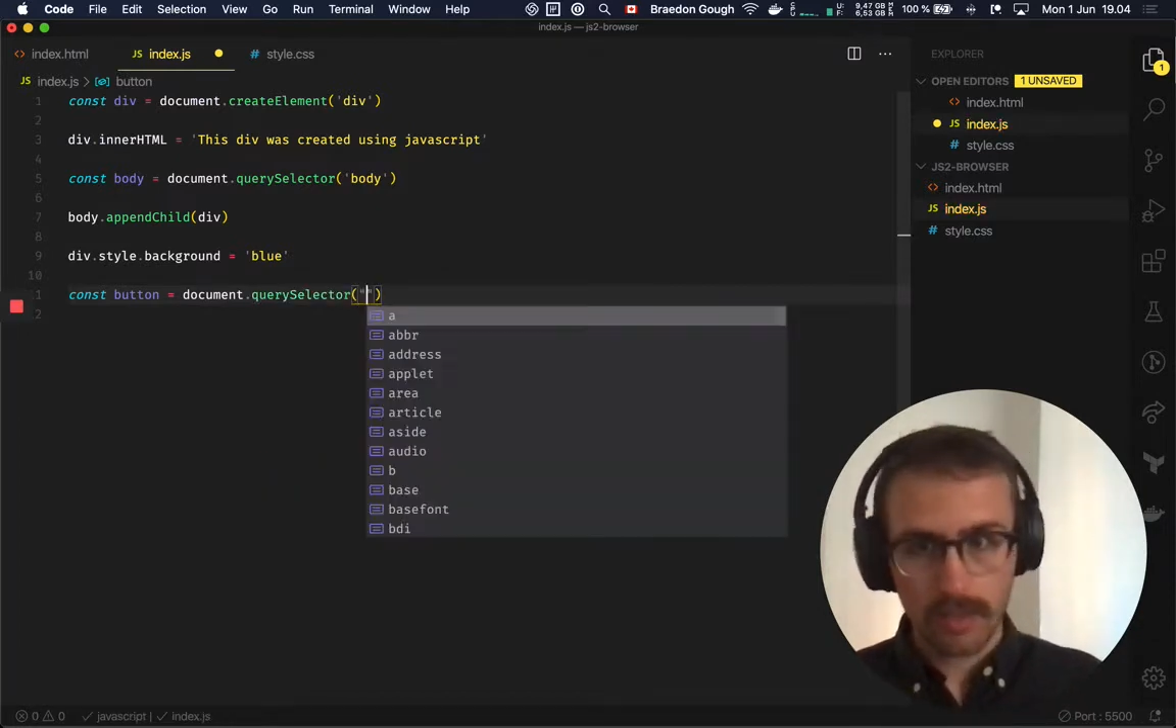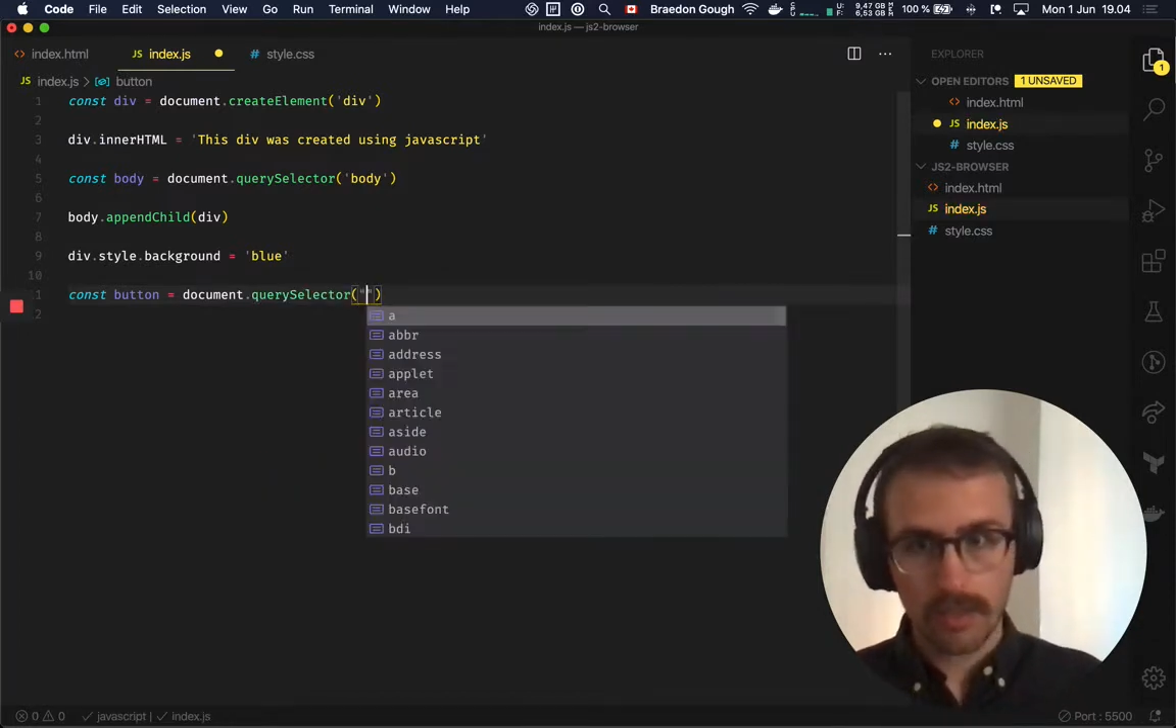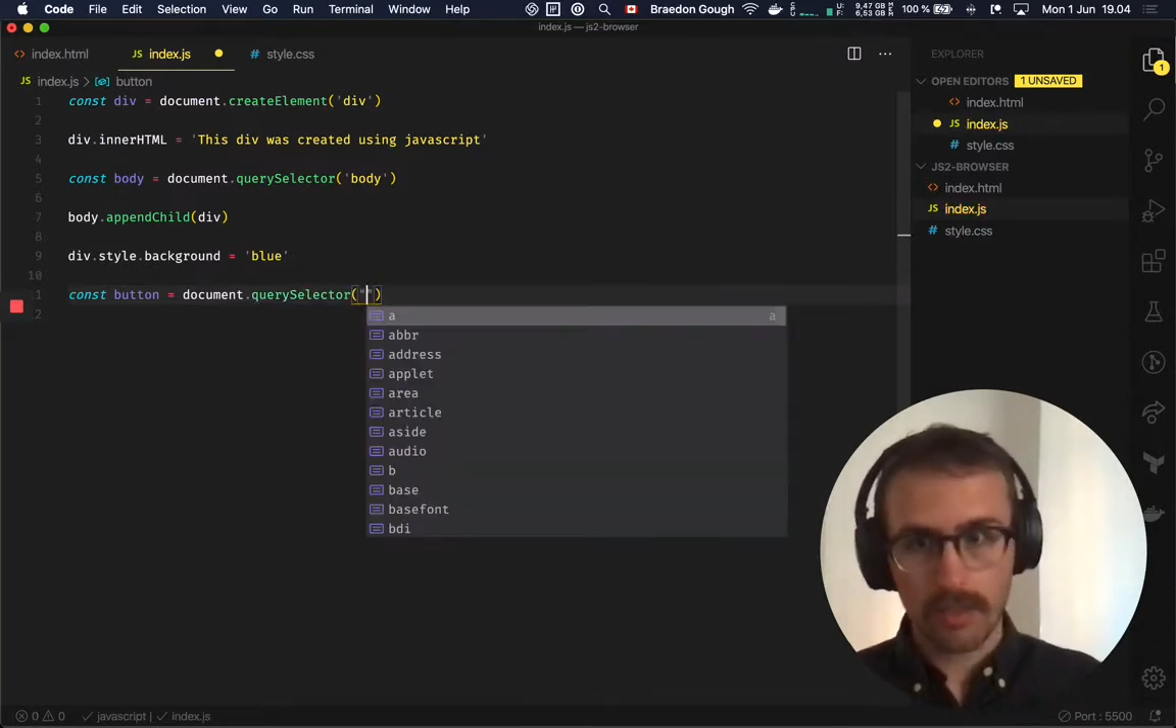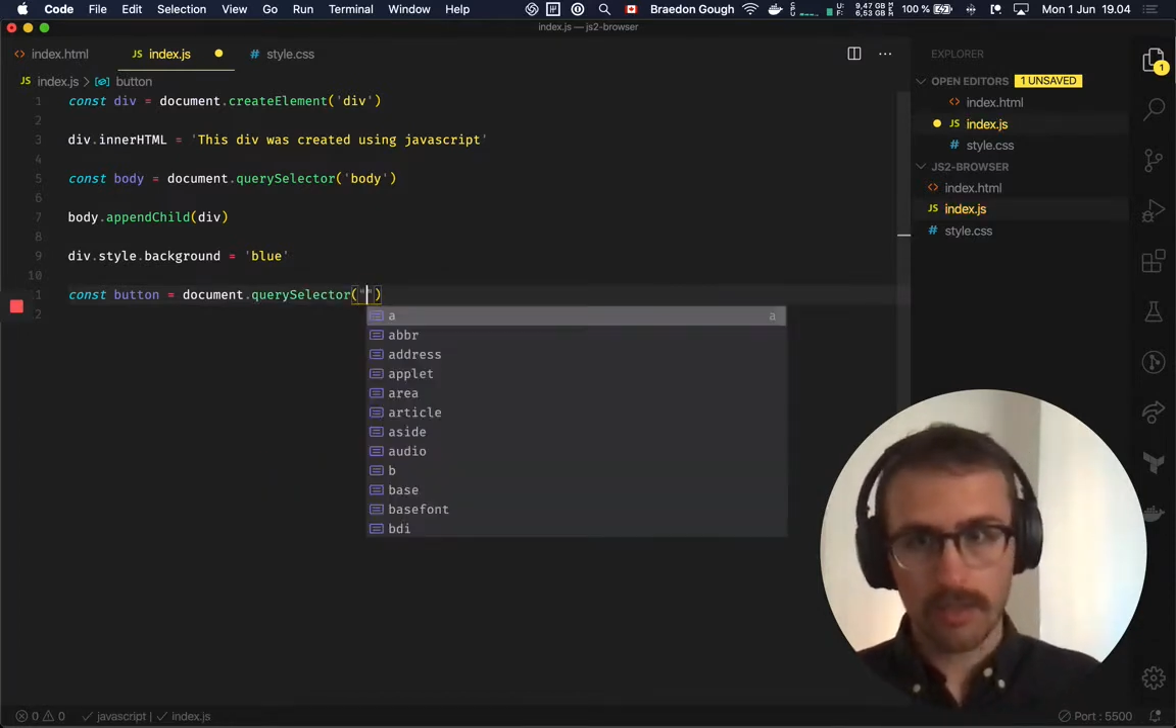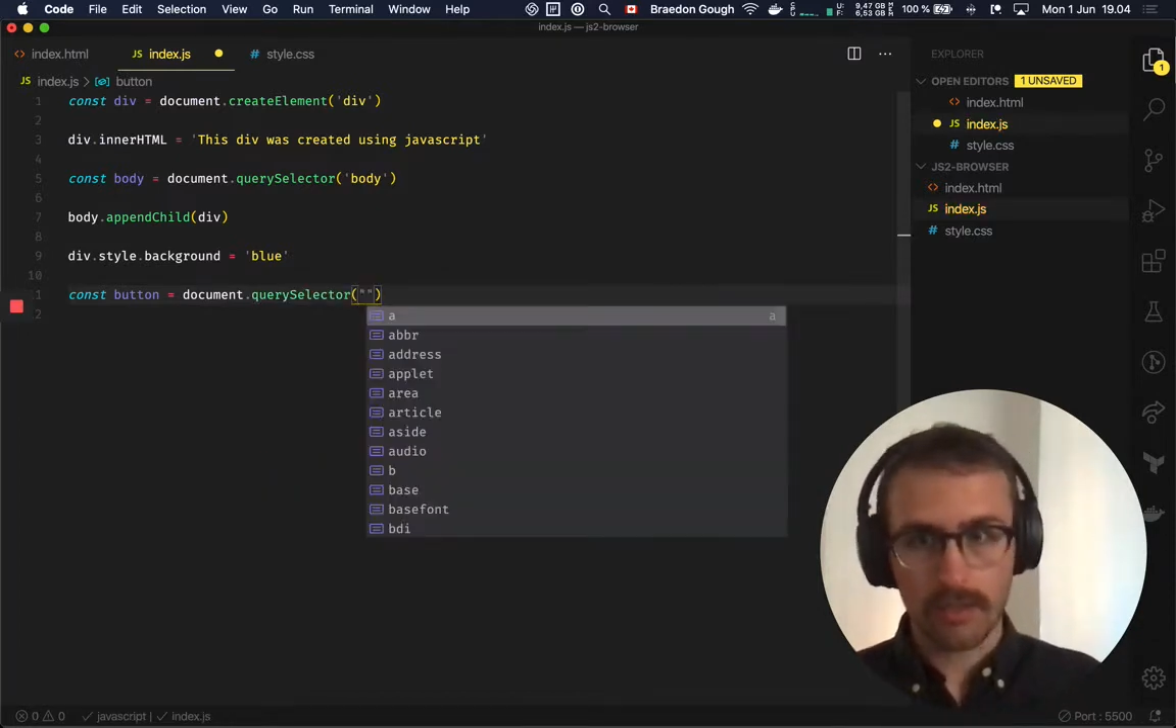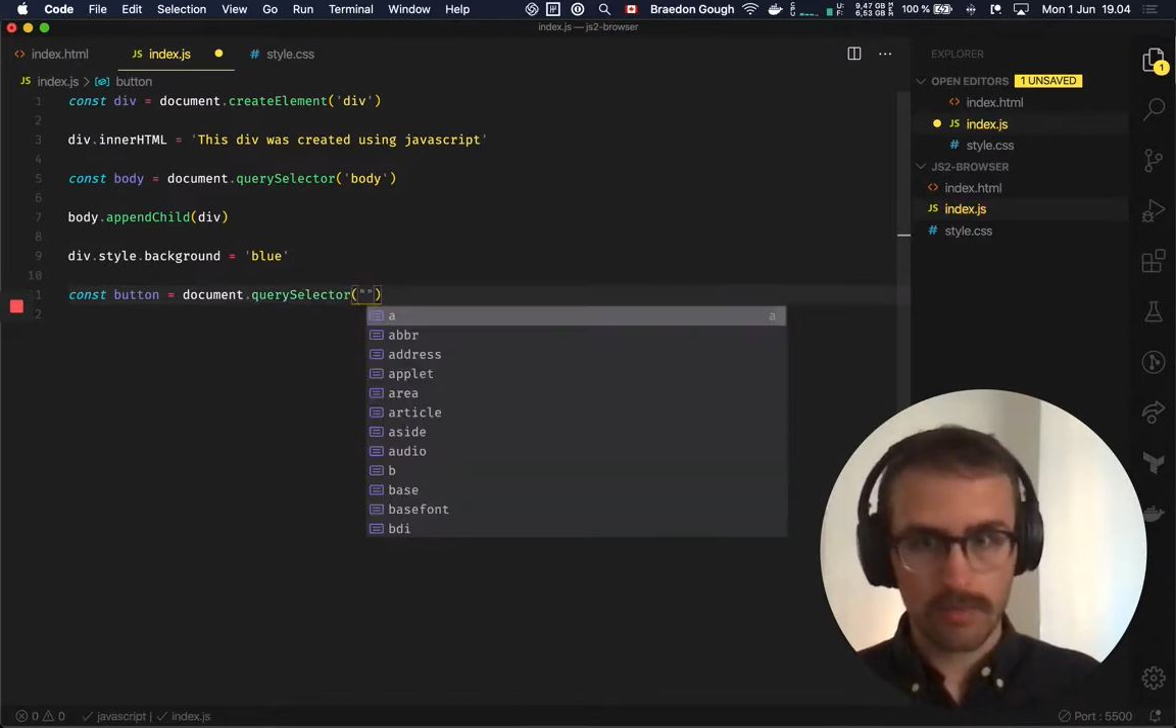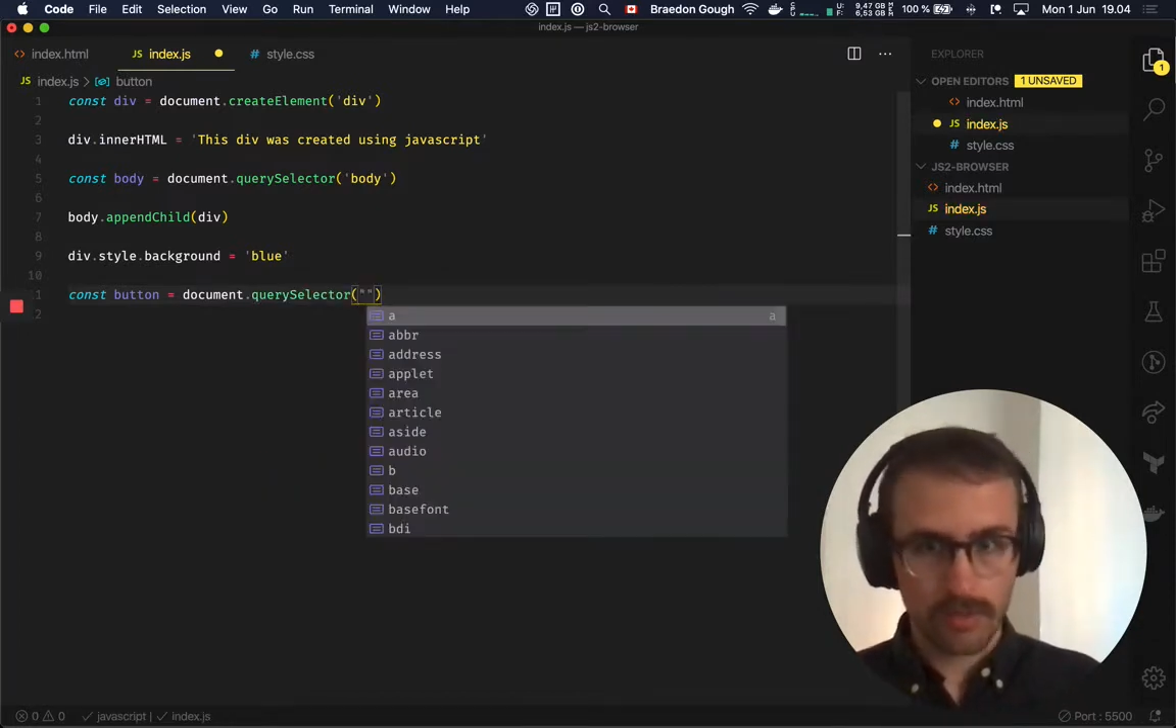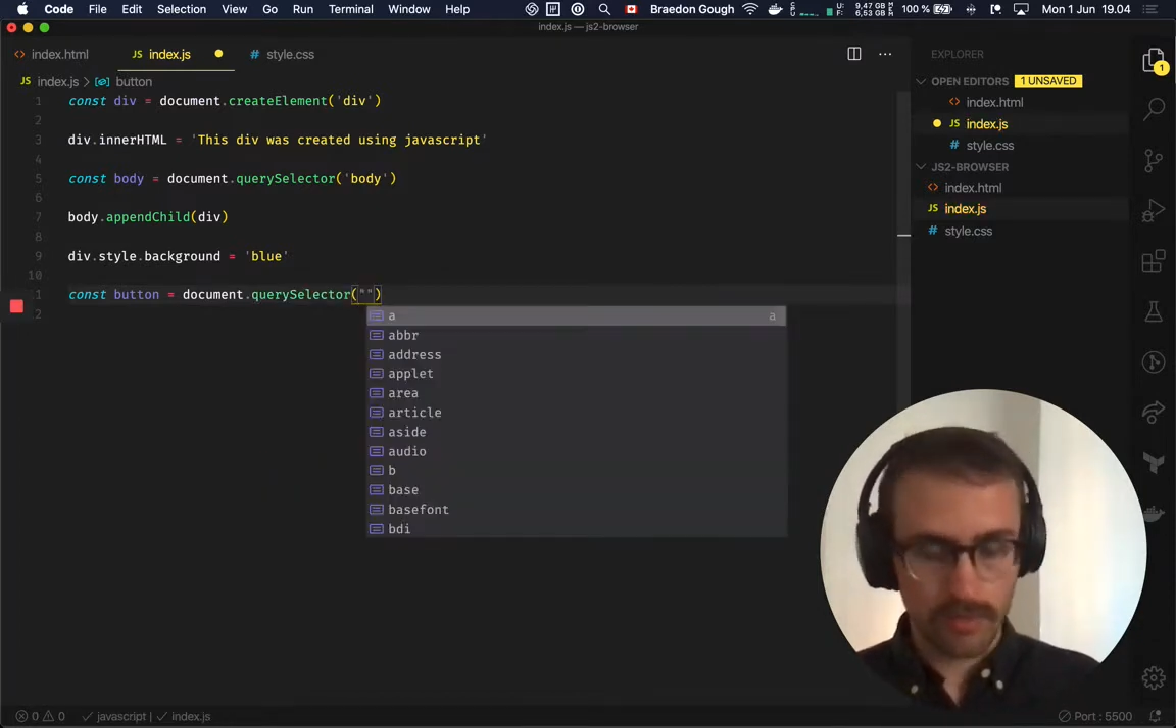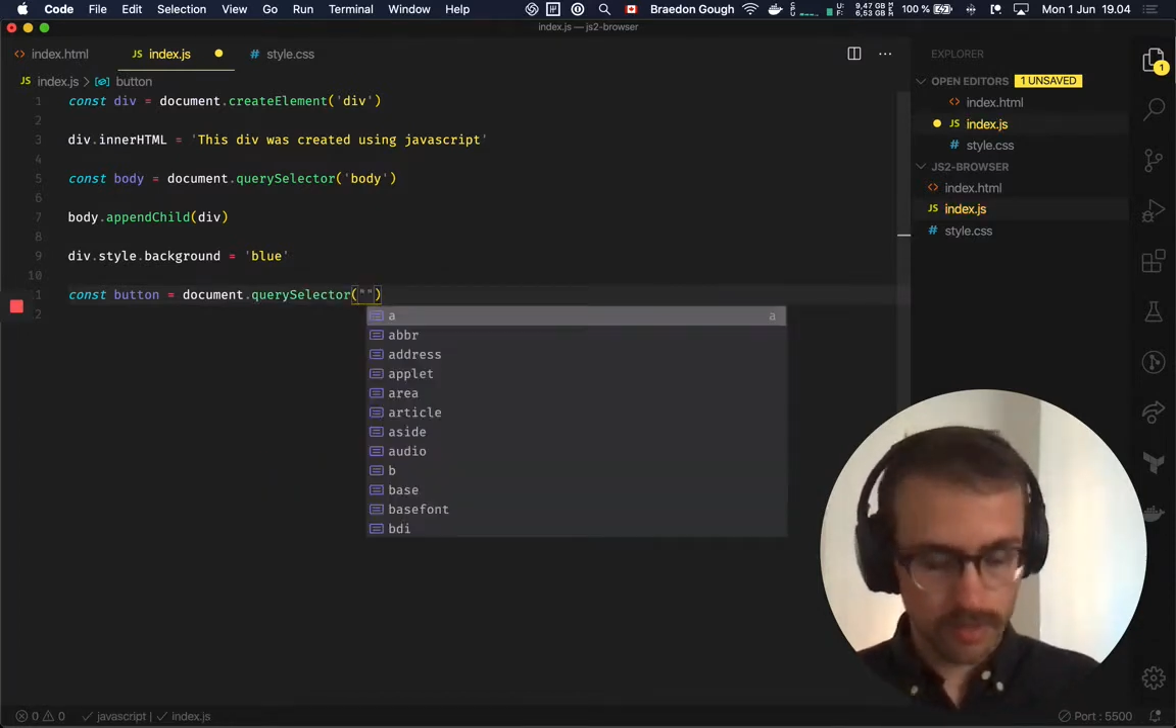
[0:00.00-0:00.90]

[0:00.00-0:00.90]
And we'll go